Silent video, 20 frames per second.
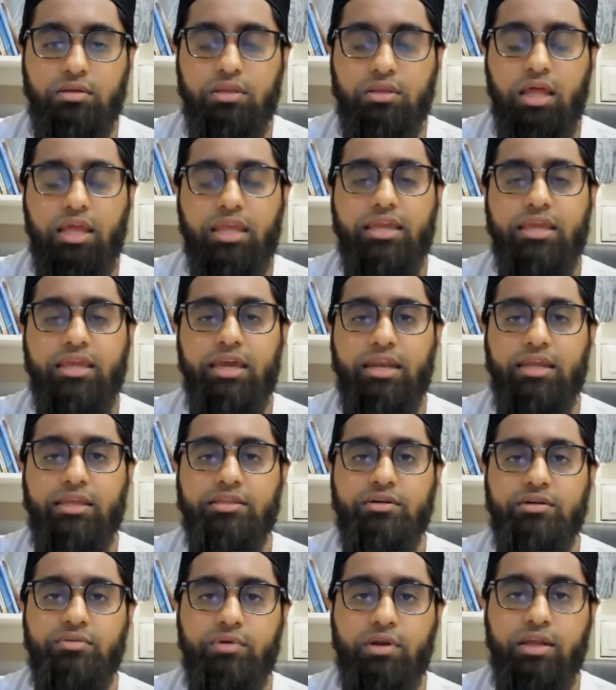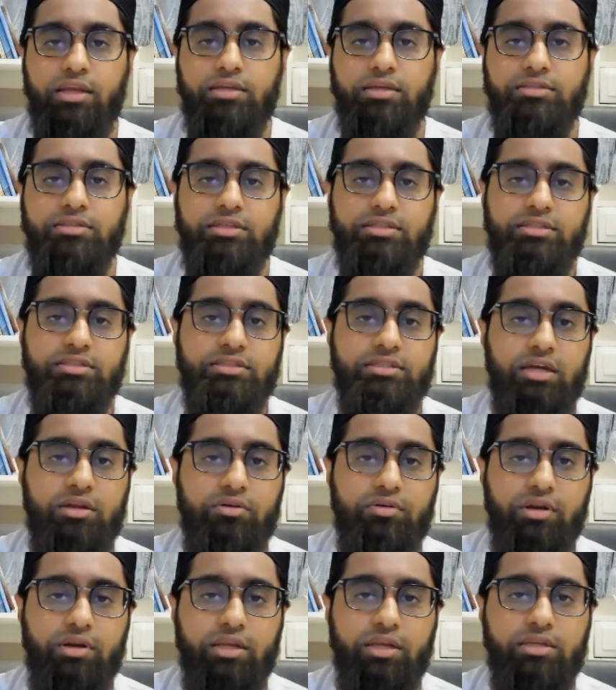like getting the rays, like the
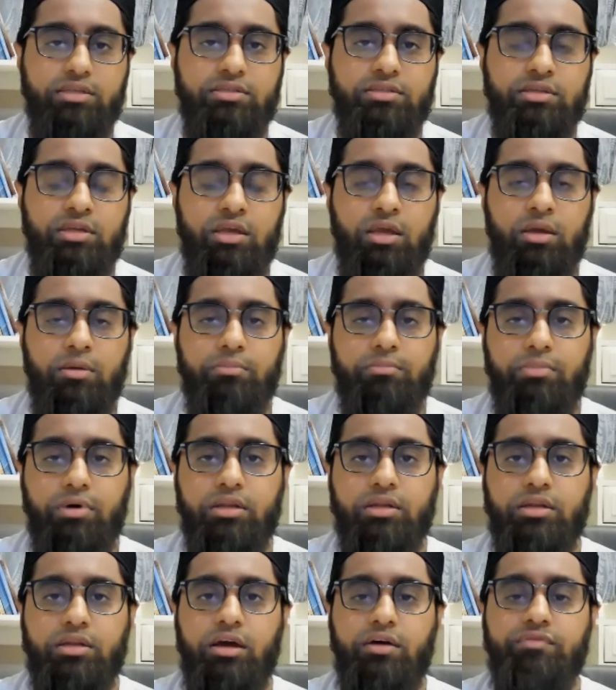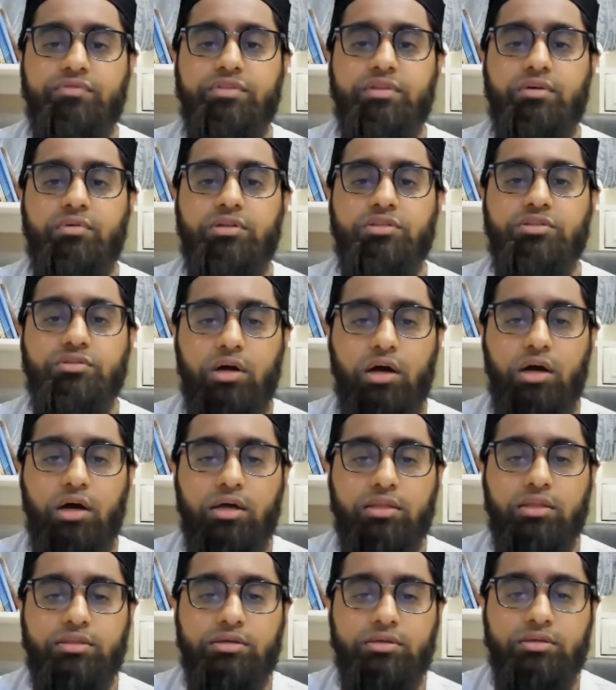sun rays, but of
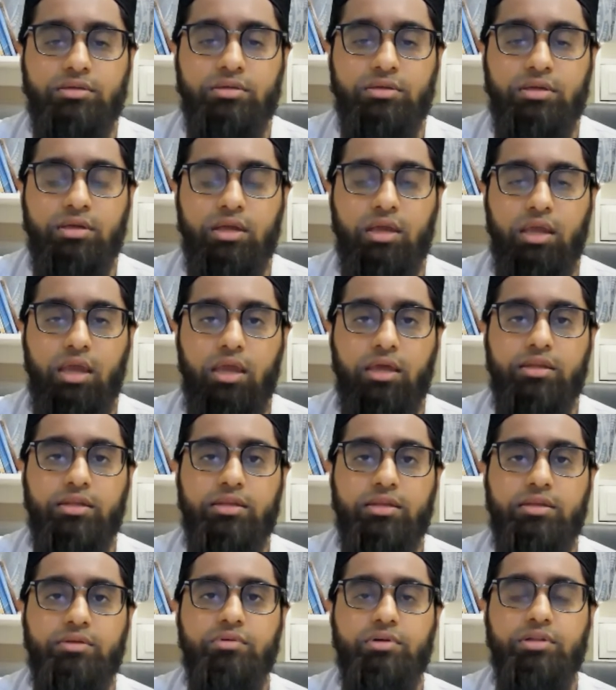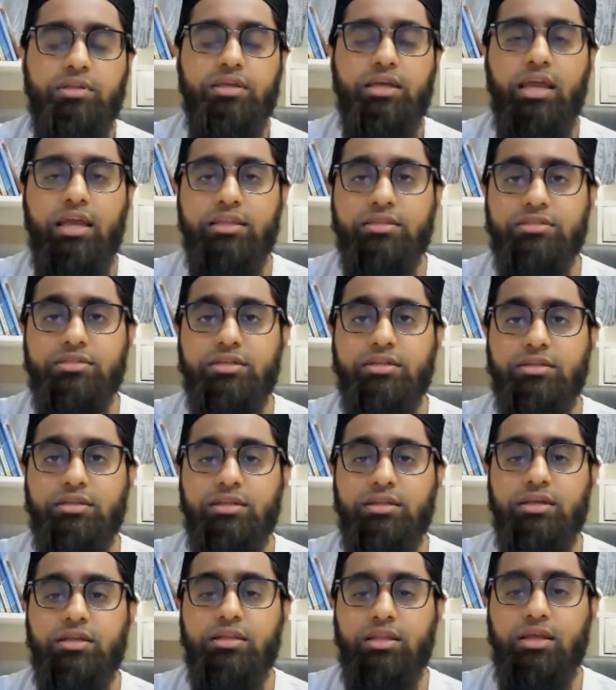tawajjuhat, and it will
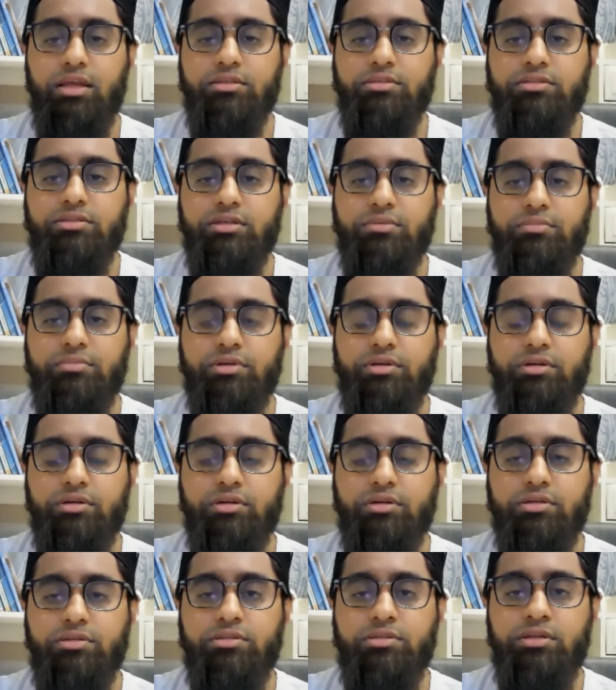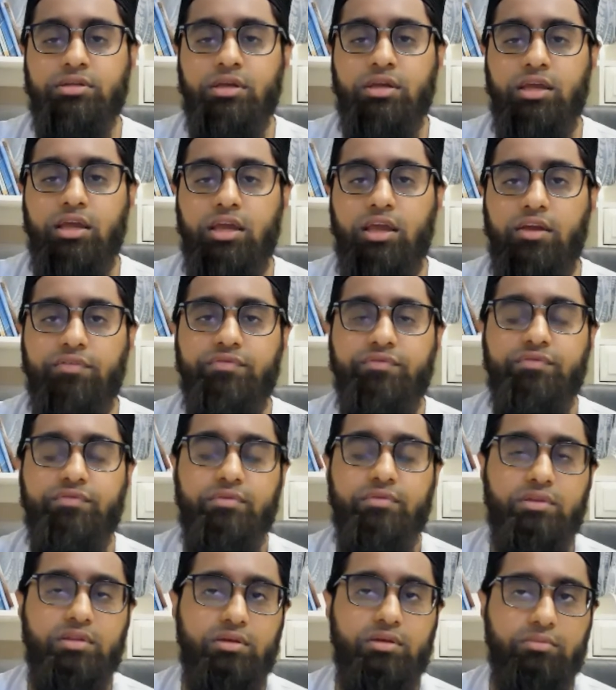instantly cleanse the impurities.
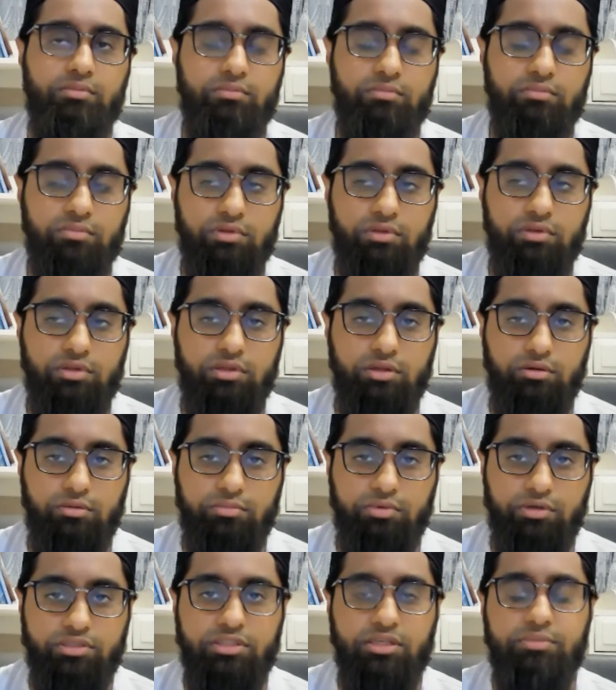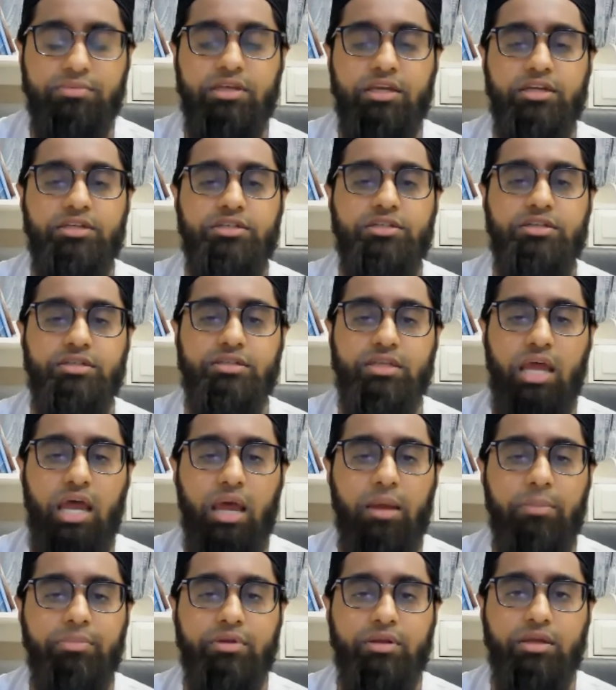If the precipitation is
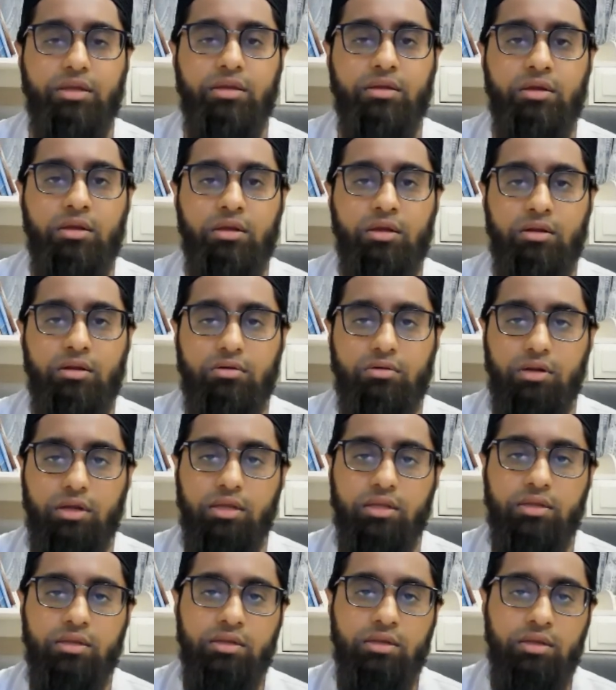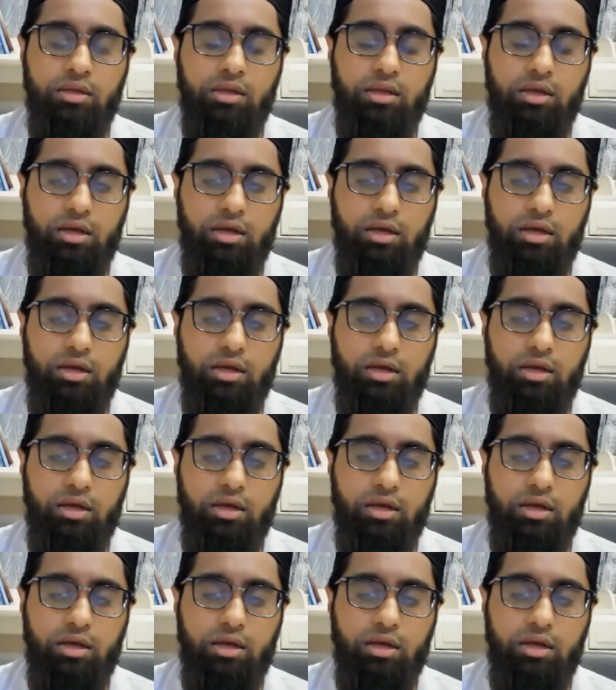happening, right,